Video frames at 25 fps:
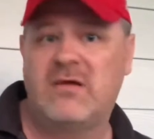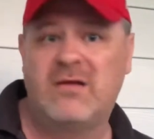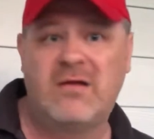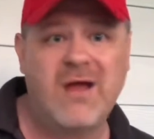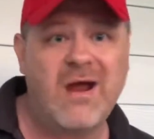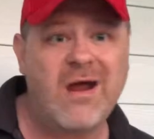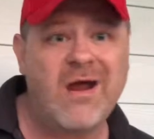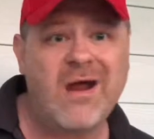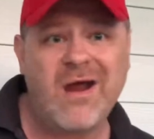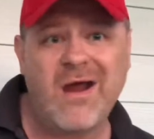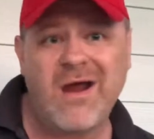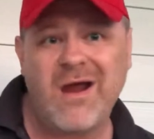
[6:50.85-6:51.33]

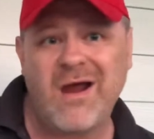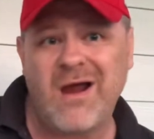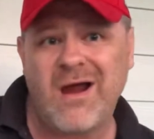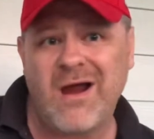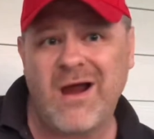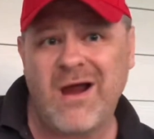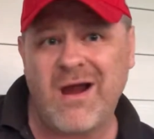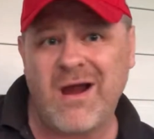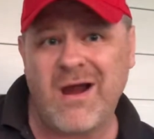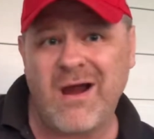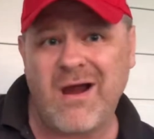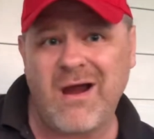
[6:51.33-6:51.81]

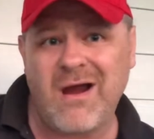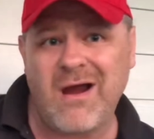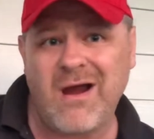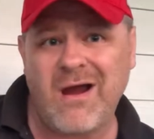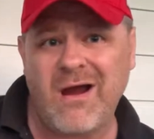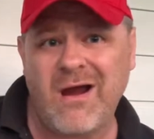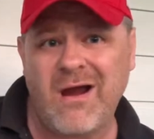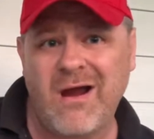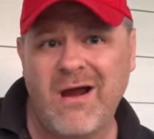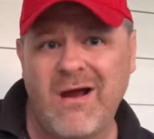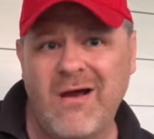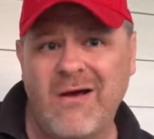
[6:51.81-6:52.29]

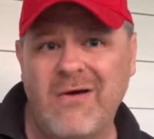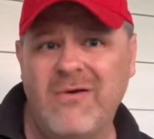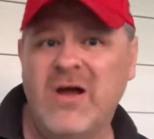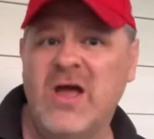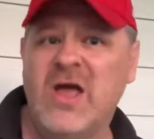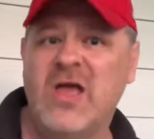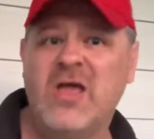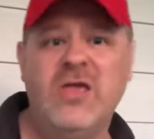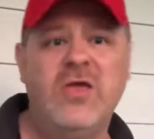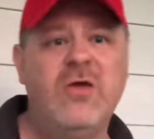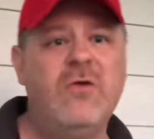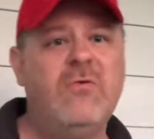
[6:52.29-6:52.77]
girl,
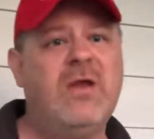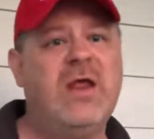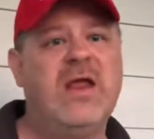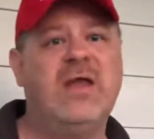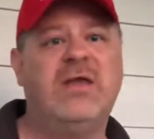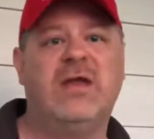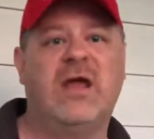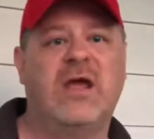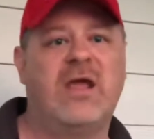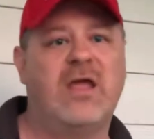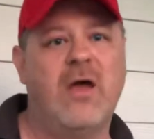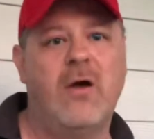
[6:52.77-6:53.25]
you
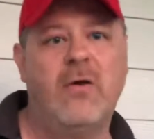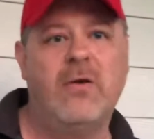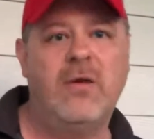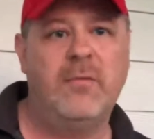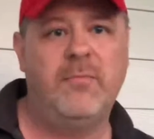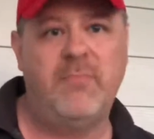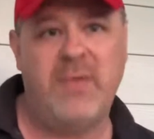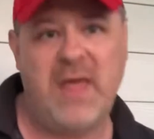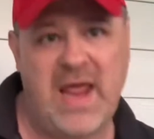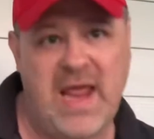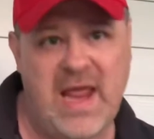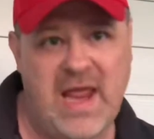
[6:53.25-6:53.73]
need to go
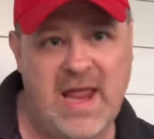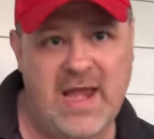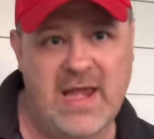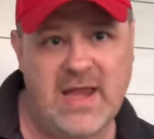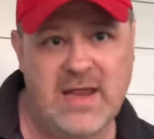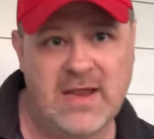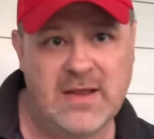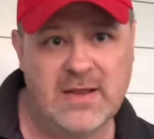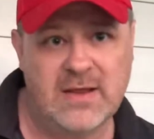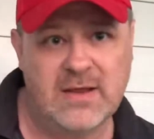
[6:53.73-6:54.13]
to bed.